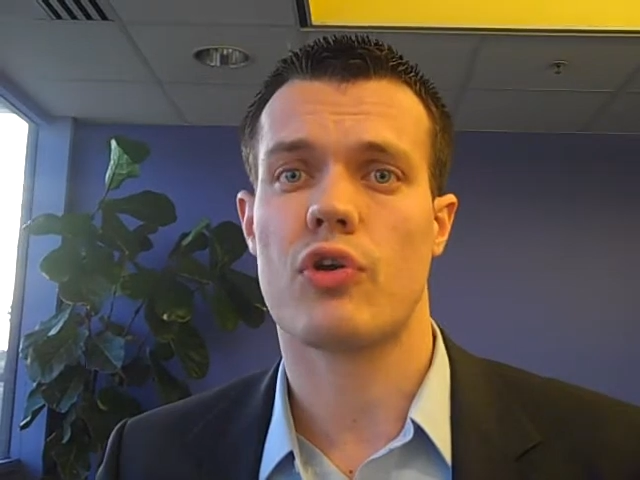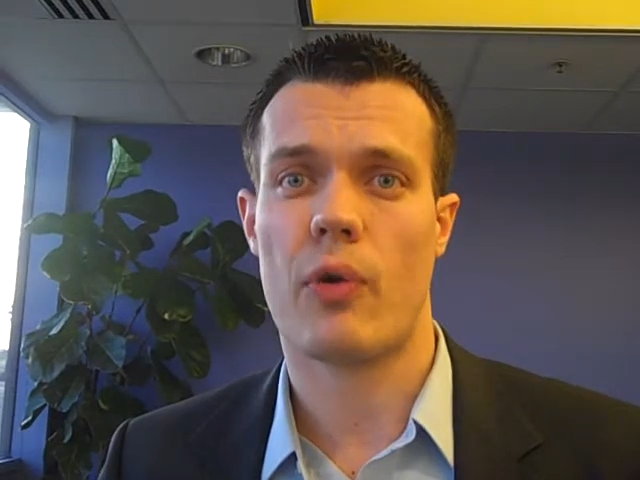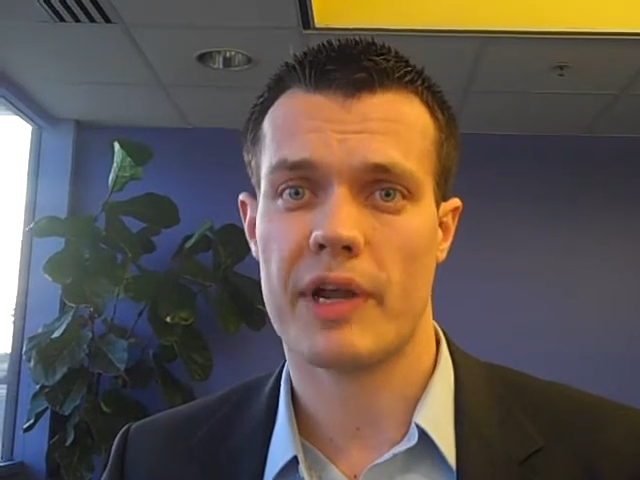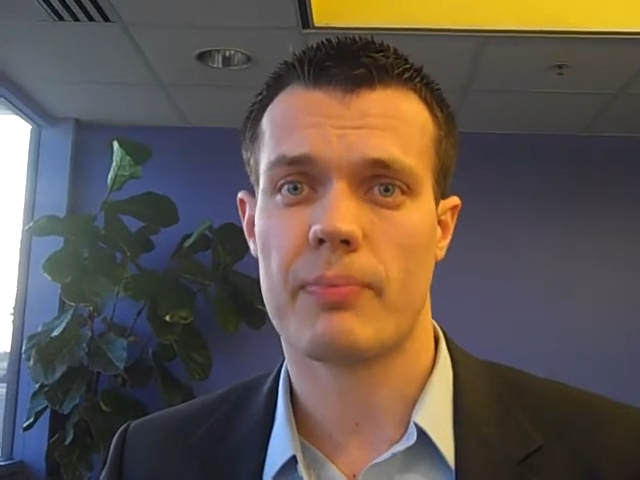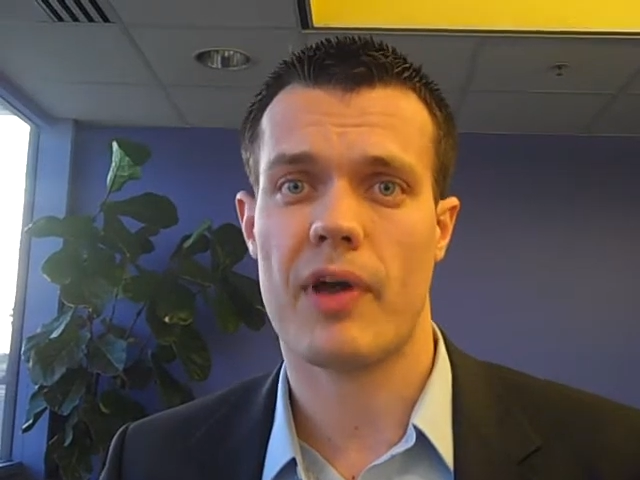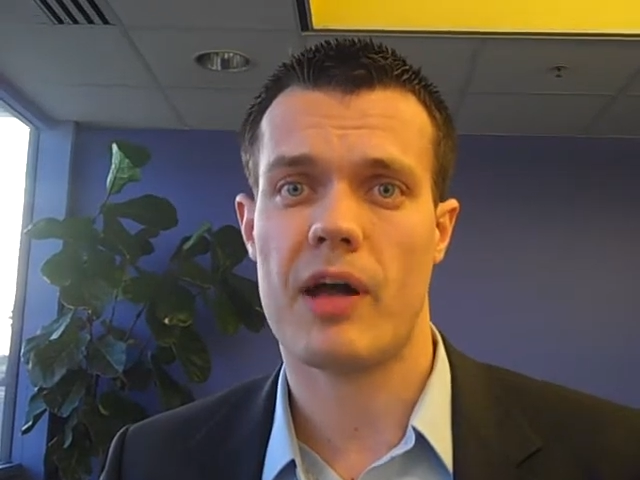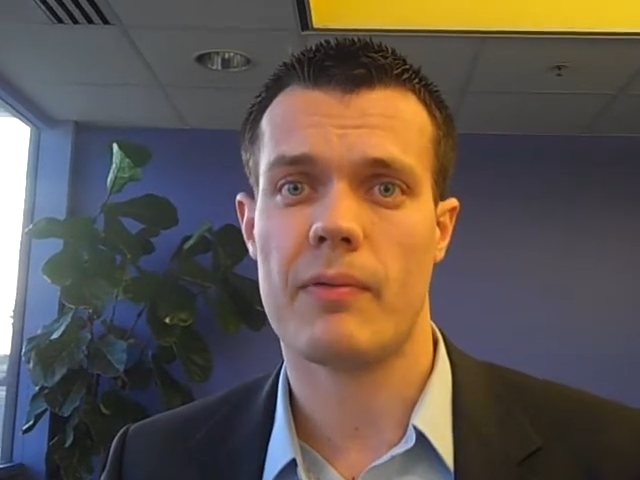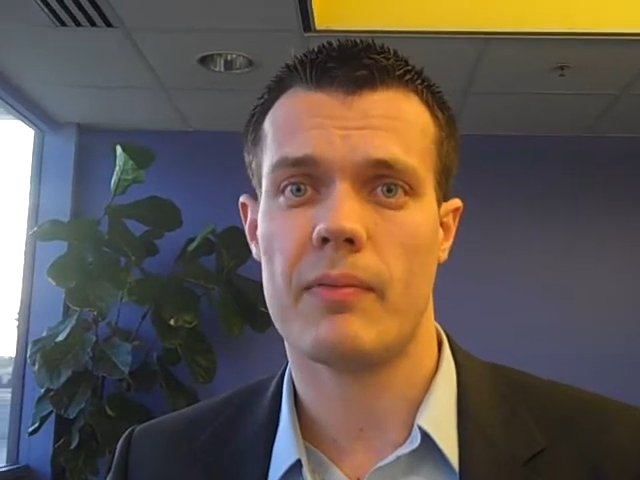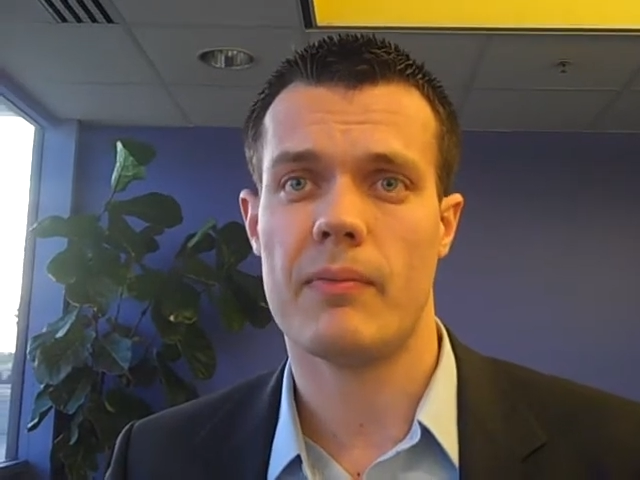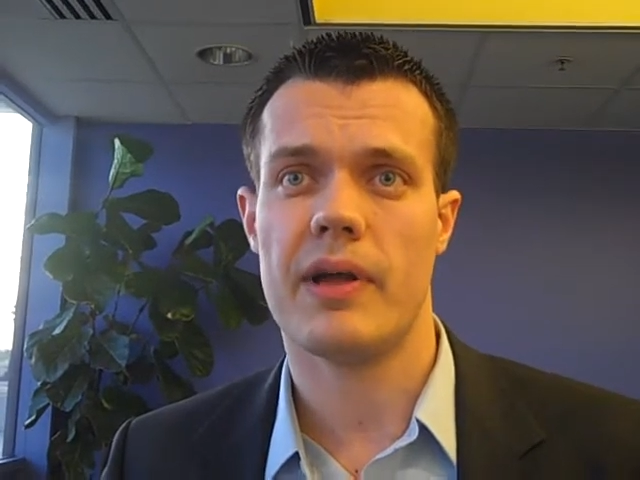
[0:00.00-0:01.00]
growing
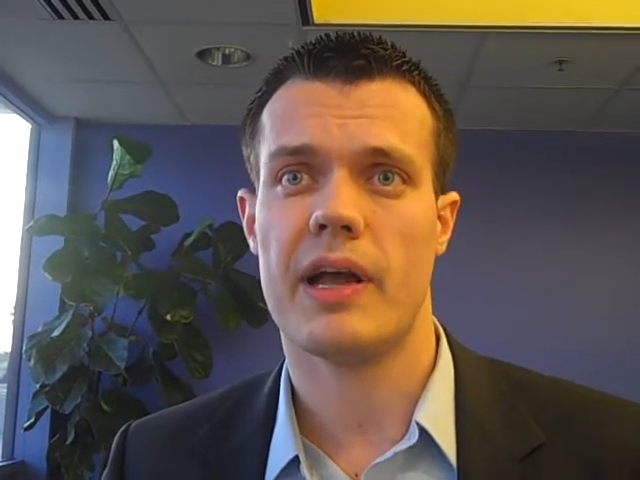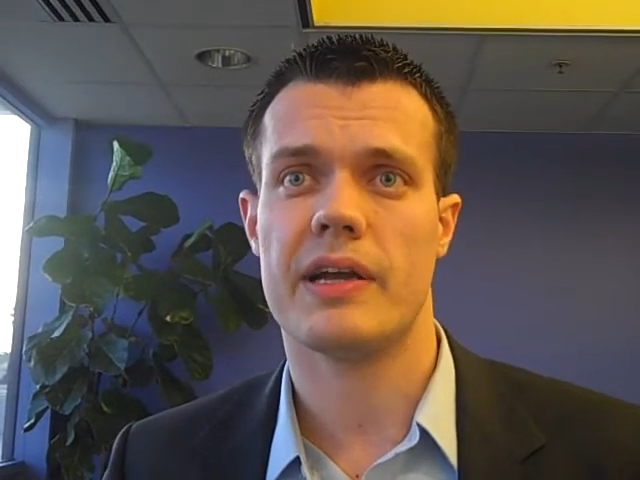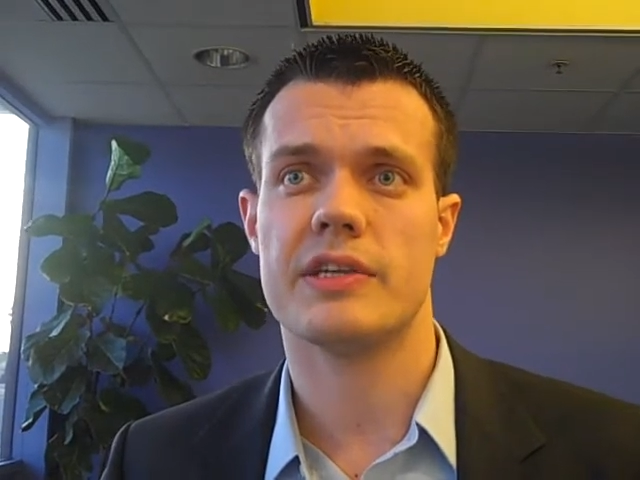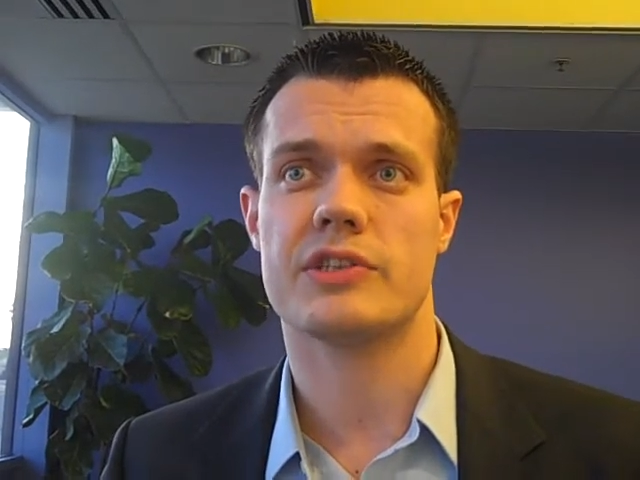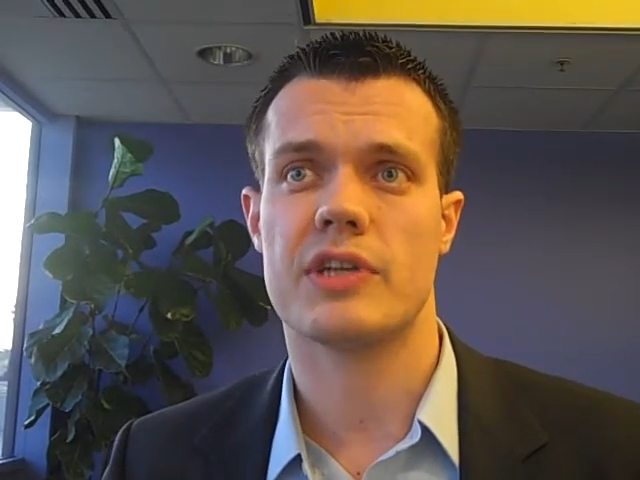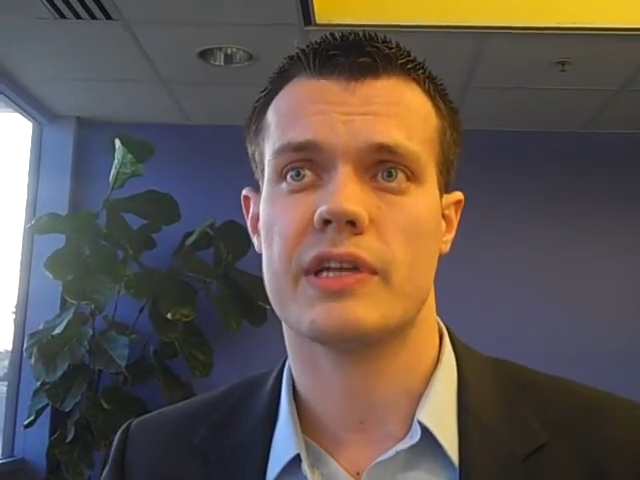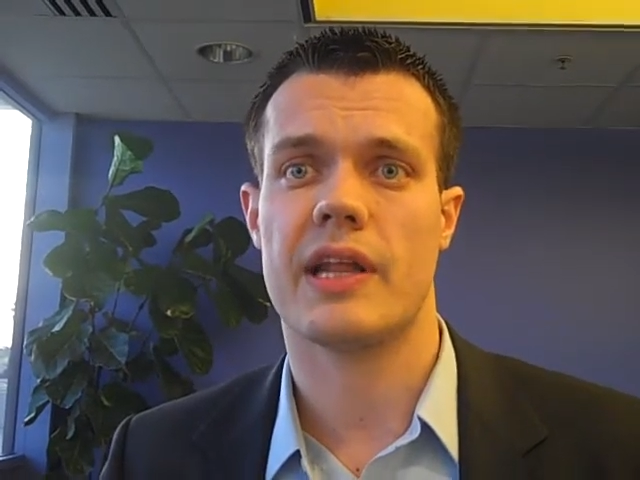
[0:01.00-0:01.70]
problem uh,